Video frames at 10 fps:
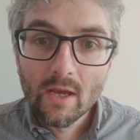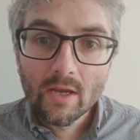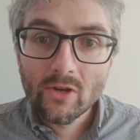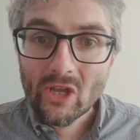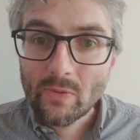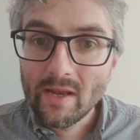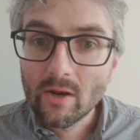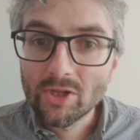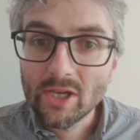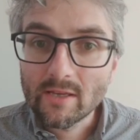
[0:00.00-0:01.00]
notably
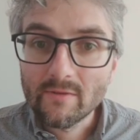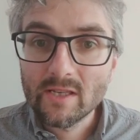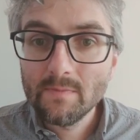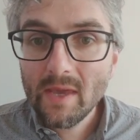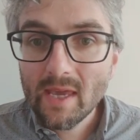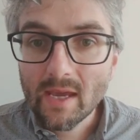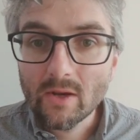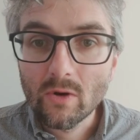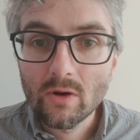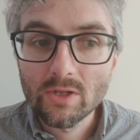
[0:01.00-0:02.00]
logics of speed
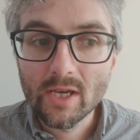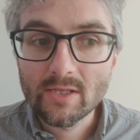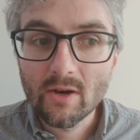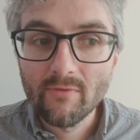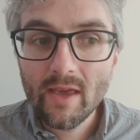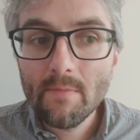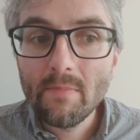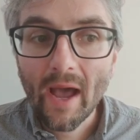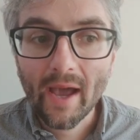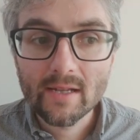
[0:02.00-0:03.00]
or logics of
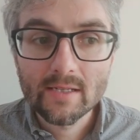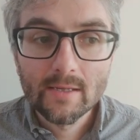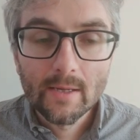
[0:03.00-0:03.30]
impact.